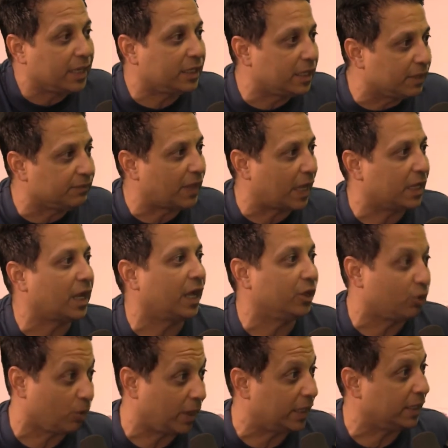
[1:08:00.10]
to give that guy
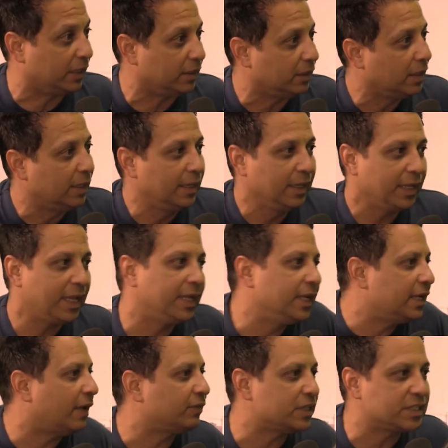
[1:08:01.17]
credit. He
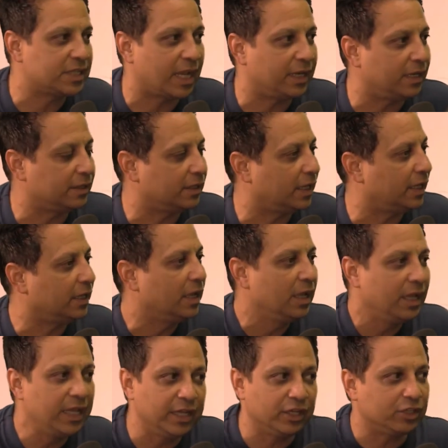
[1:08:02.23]
didn't have to say anything.
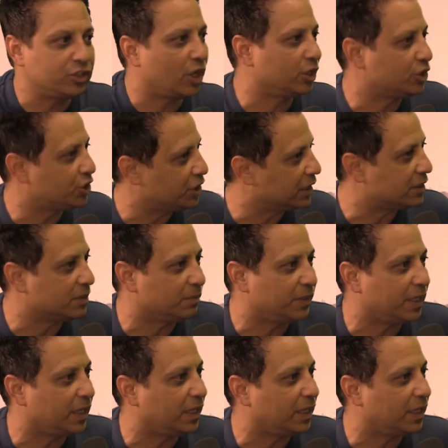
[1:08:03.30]
He could have talked shit to me.